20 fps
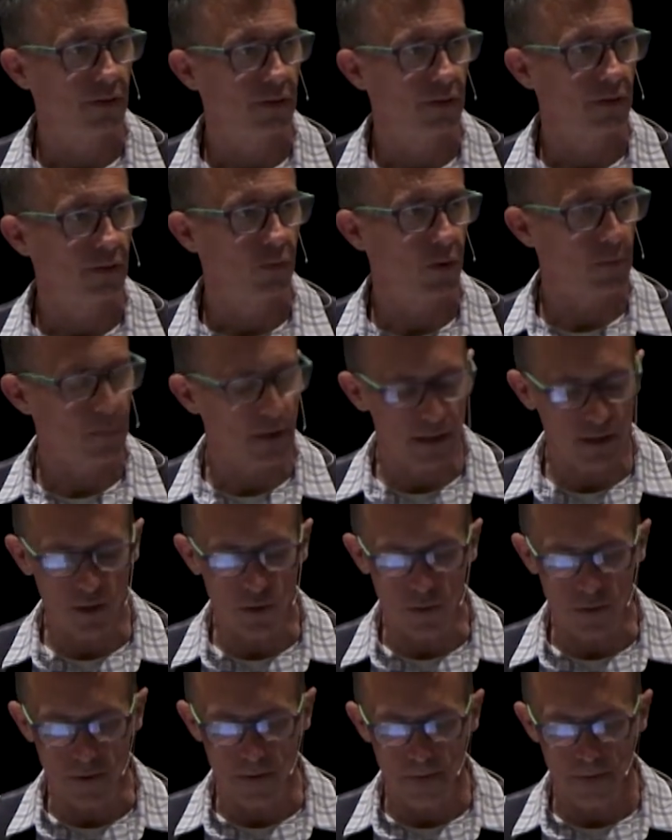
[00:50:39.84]
What am I
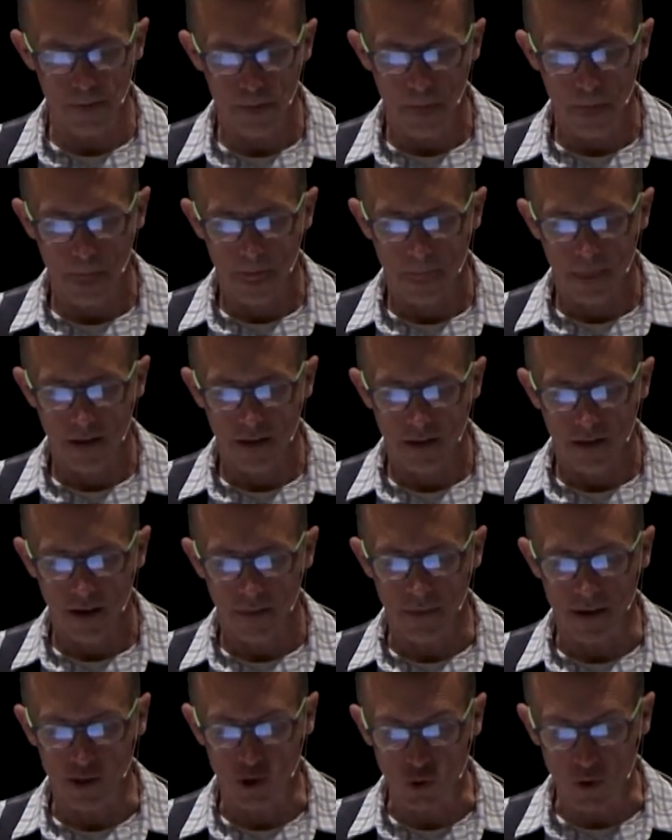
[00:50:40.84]
doing?
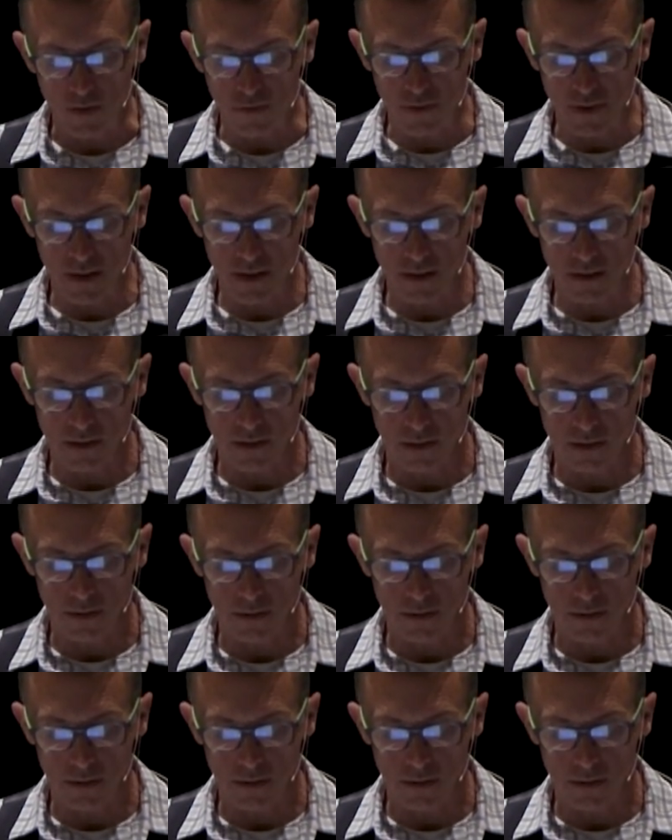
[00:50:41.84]
Am I drifting?